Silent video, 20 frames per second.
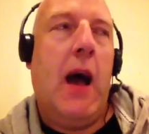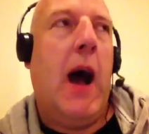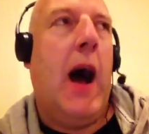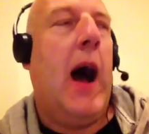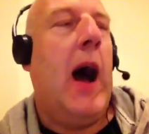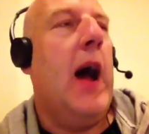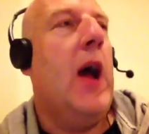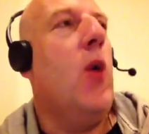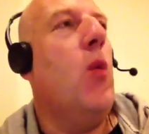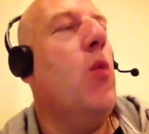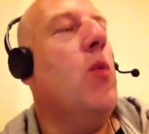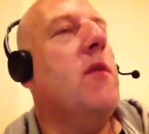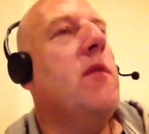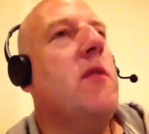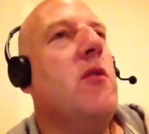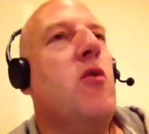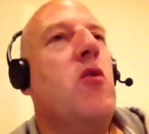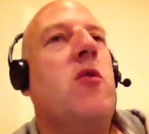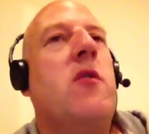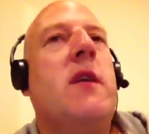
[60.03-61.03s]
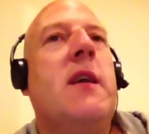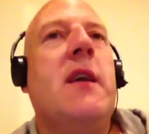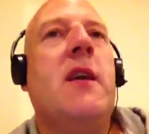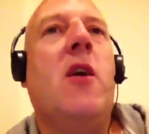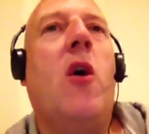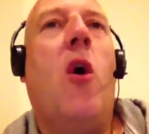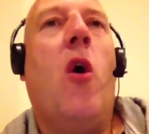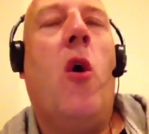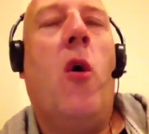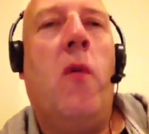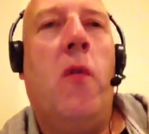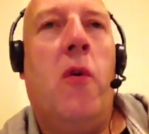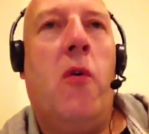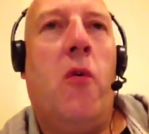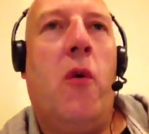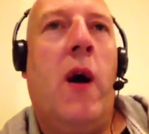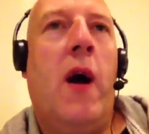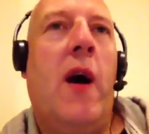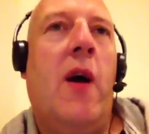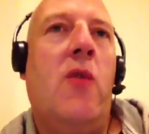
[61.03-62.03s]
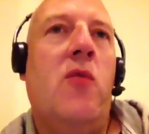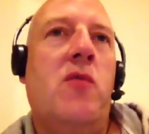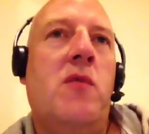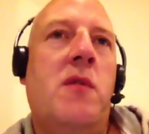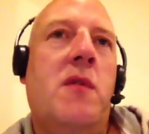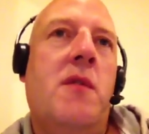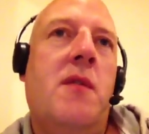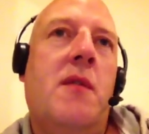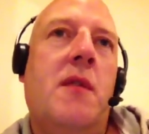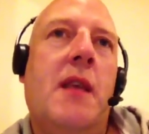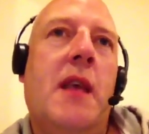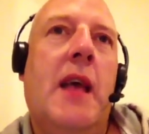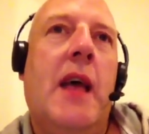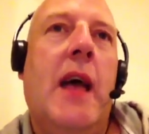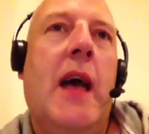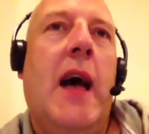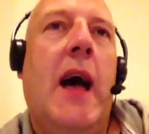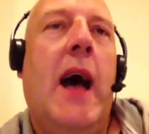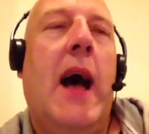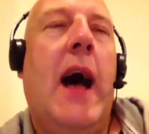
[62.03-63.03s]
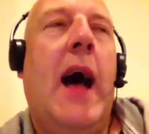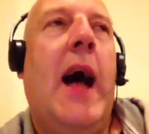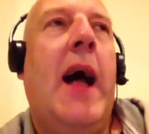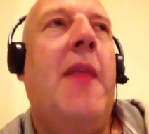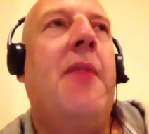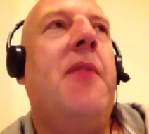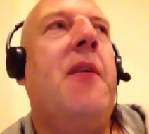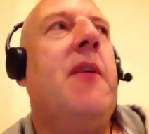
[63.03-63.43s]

I was looking all around and